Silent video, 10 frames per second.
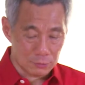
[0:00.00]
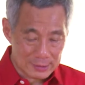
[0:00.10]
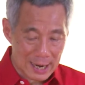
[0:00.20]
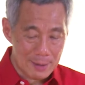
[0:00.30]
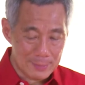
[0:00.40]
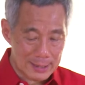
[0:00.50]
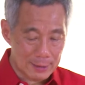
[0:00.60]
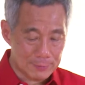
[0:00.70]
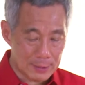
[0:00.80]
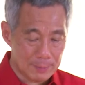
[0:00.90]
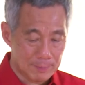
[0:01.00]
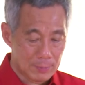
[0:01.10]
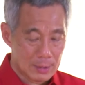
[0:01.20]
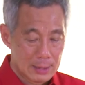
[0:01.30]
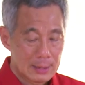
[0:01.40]
of time and effort
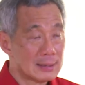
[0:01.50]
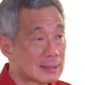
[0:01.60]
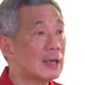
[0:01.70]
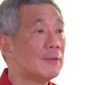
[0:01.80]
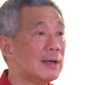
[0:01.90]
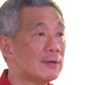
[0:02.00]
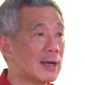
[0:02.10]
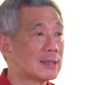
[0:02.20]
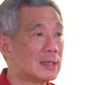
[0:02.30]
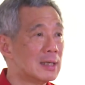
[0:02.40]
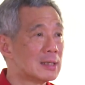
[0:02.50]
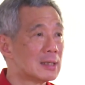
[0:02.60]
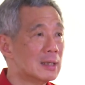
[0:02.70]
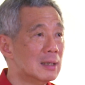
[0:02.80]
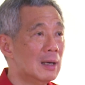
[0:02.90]
serving residents,